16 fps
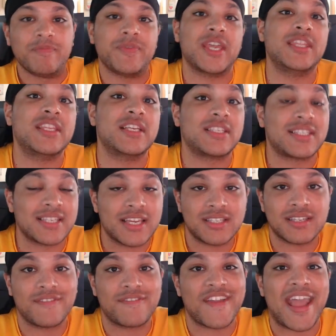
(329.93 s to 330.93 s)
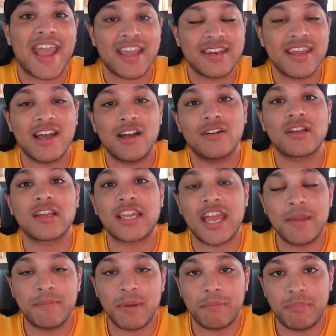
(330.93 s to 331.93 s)
in the sense of handheld
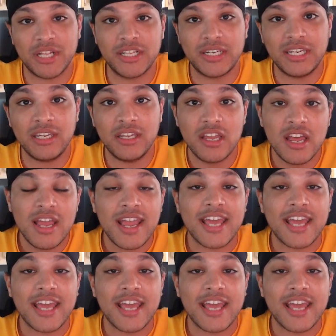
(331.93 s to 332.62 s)
capability,